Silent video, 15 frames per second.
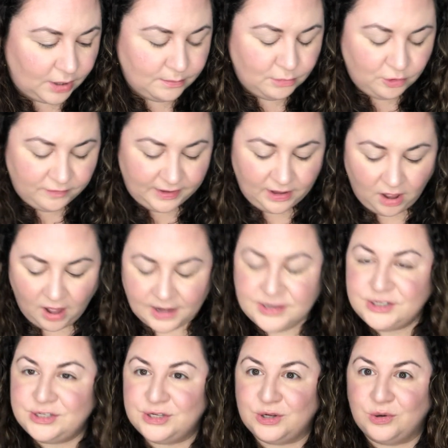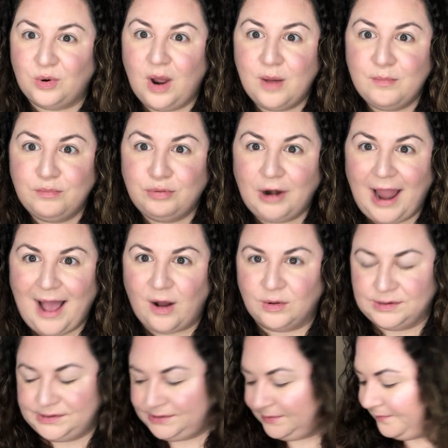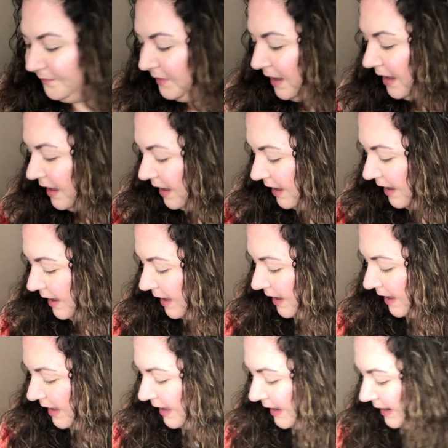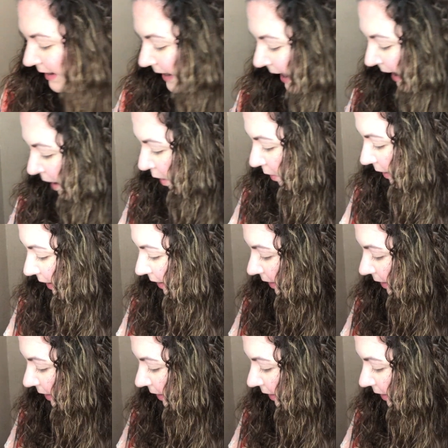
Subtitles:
Moving on to brows. Now,